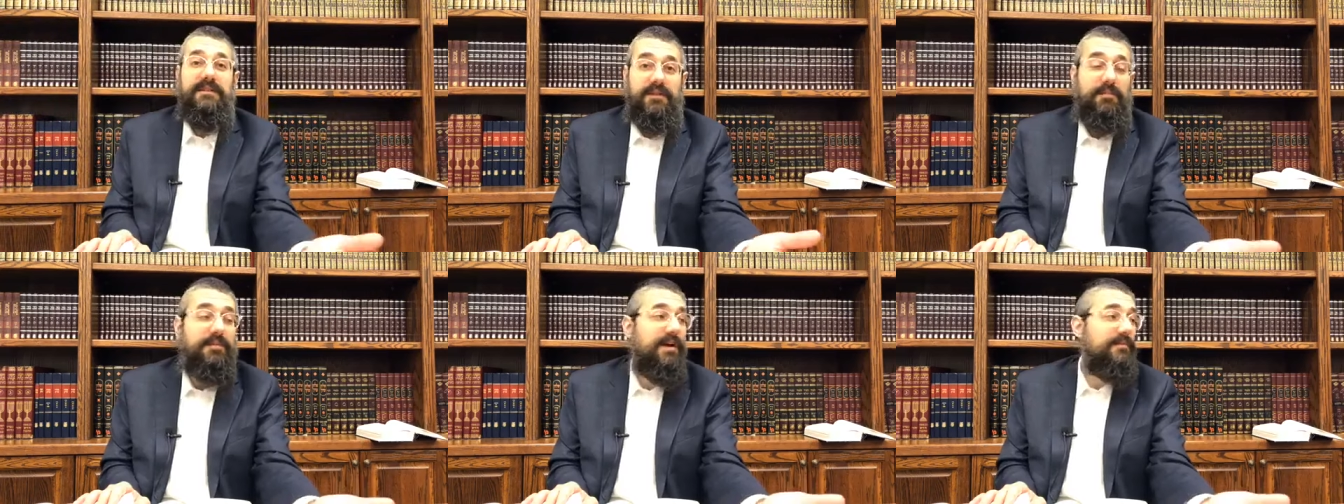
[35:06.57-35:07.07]
No
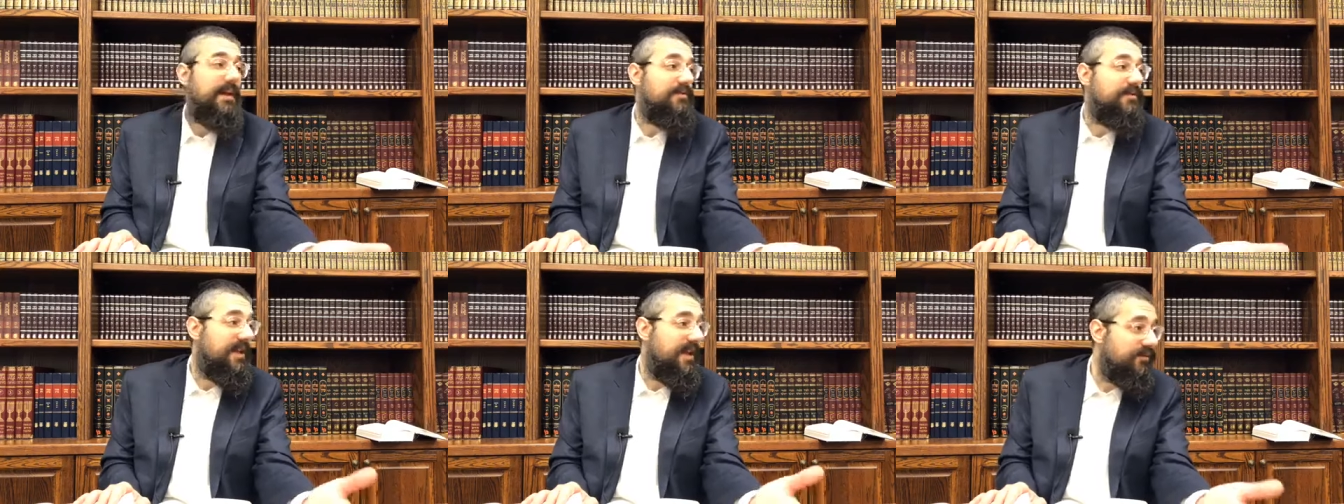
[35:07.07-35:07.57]
problem. The
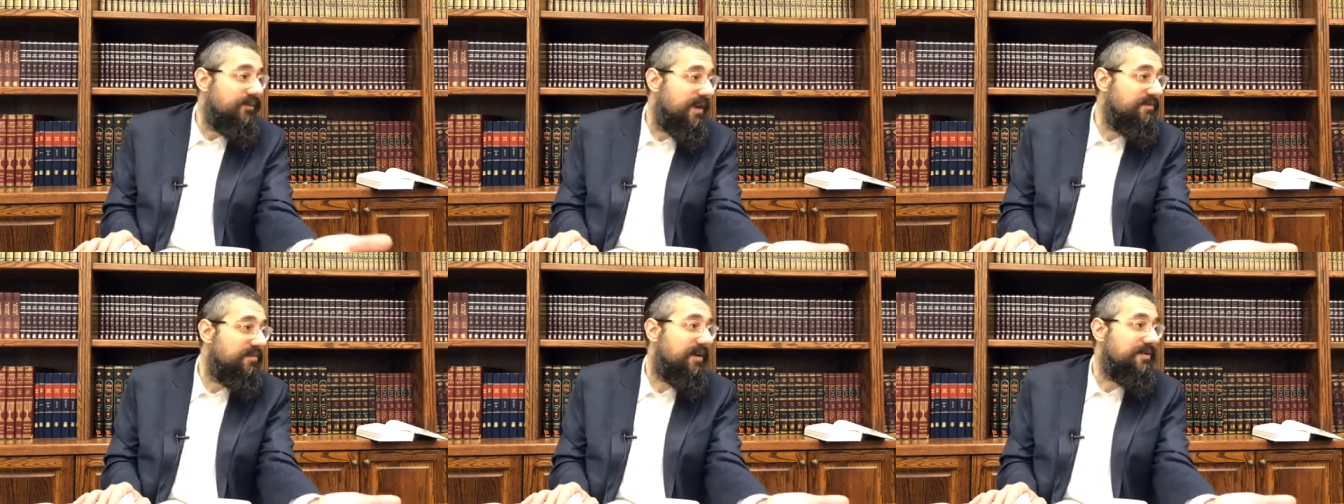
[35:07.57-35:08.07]
Aibershter gave you
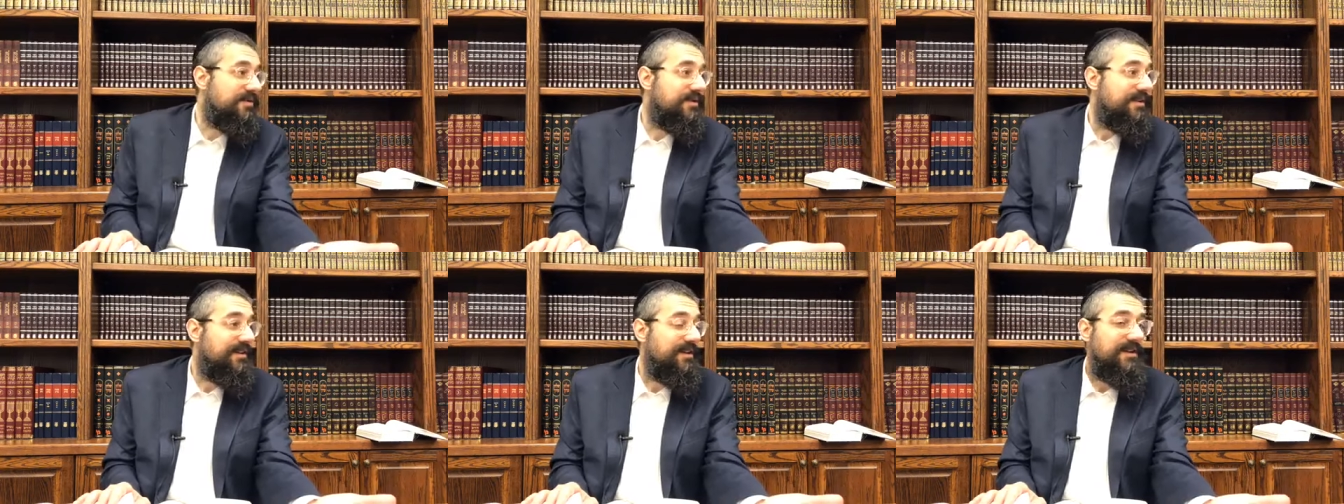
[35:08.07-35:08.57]
taste buds,
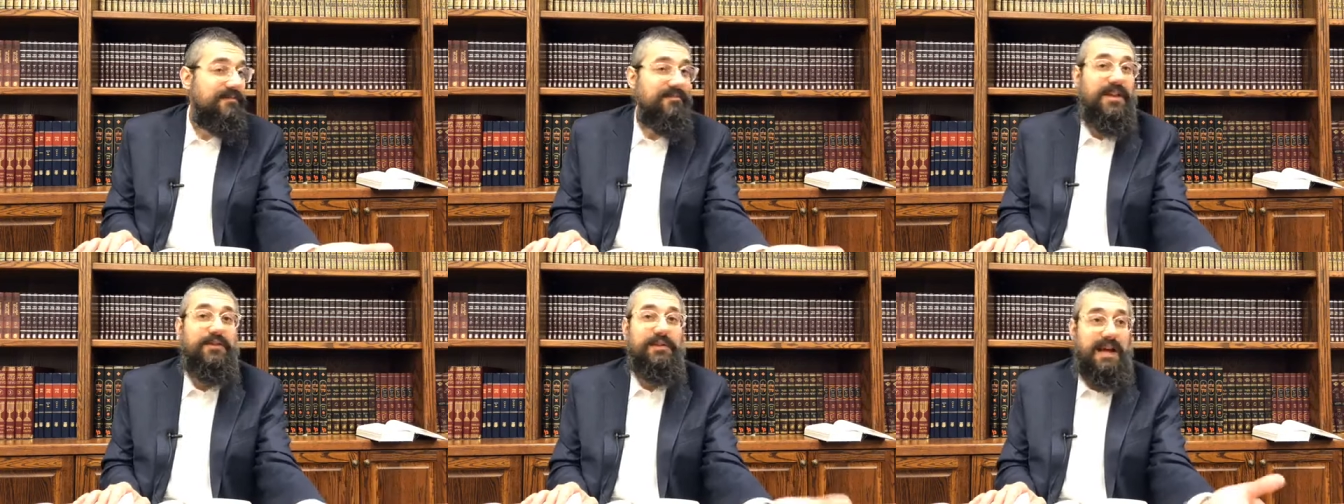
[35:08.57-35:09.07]

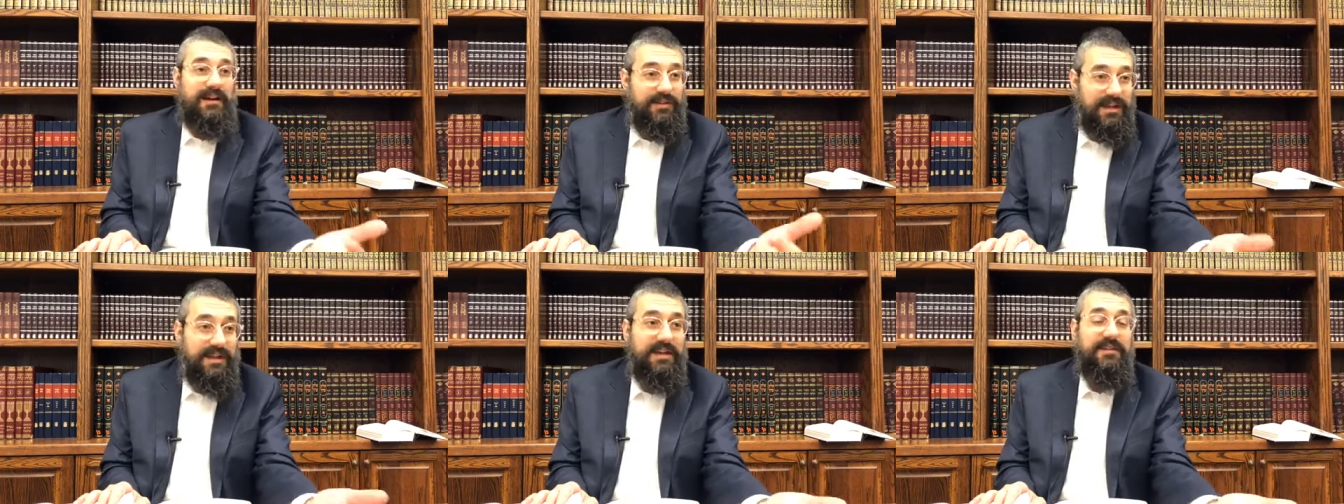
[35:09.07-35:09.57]
and you're allowed to
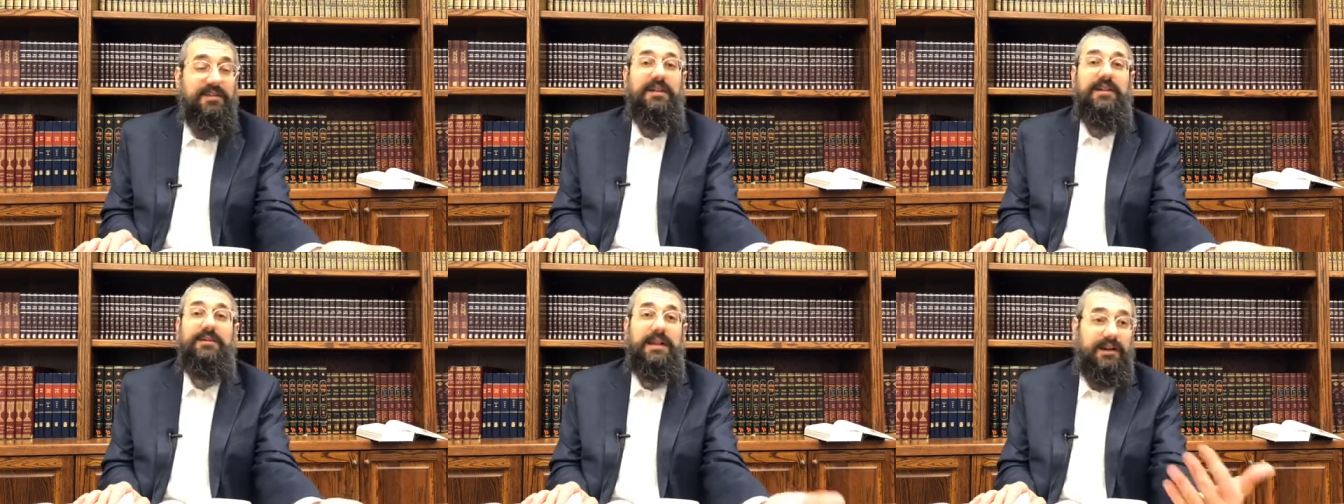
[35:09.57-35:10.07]
eat,
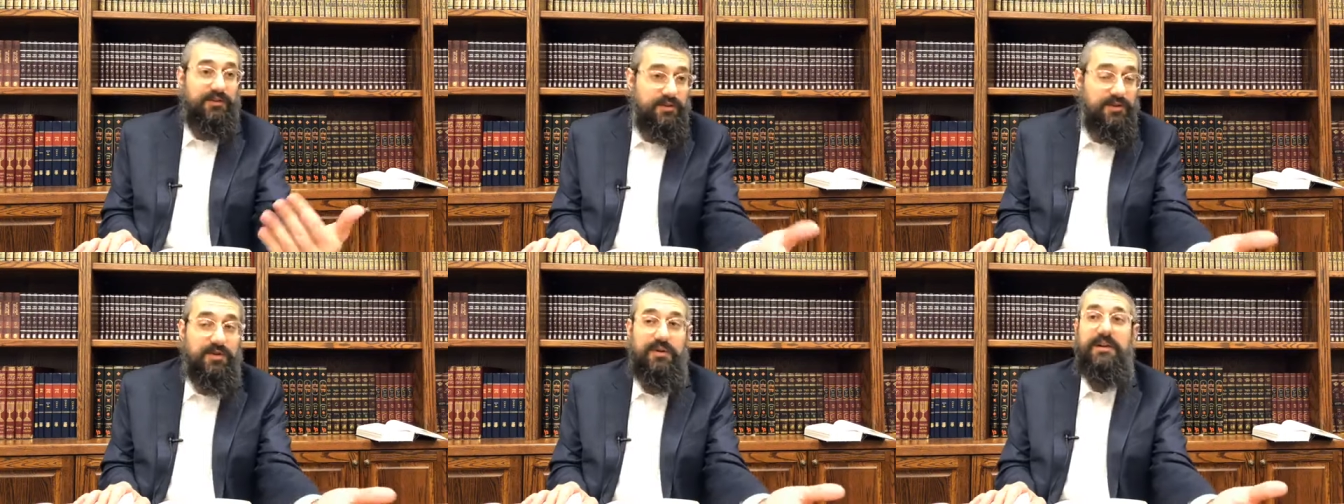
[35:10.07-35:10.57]
and you're allowed to
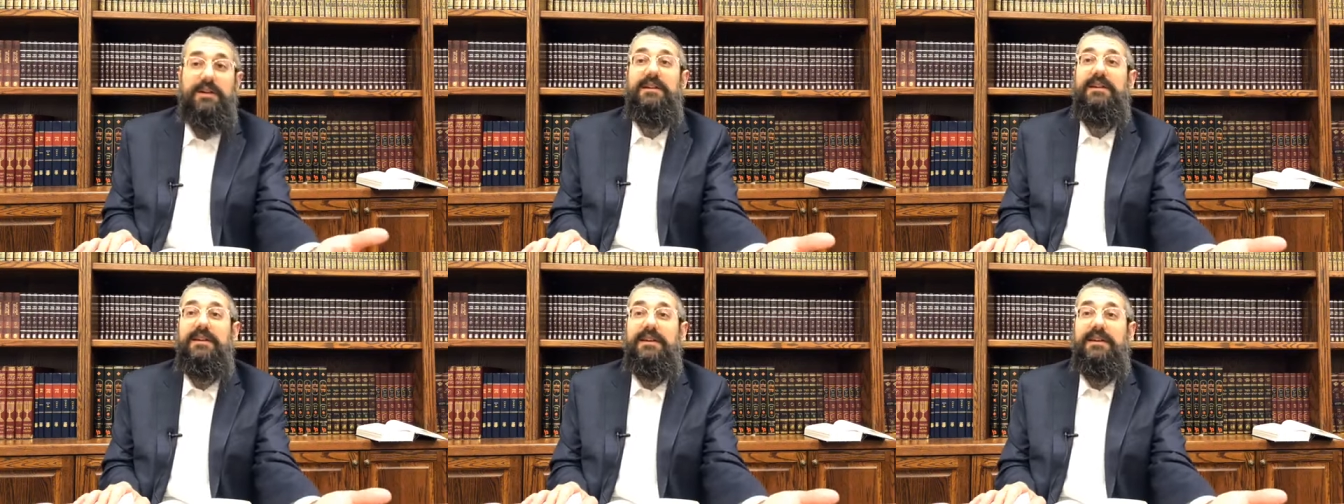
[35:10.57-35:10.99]
enjoy.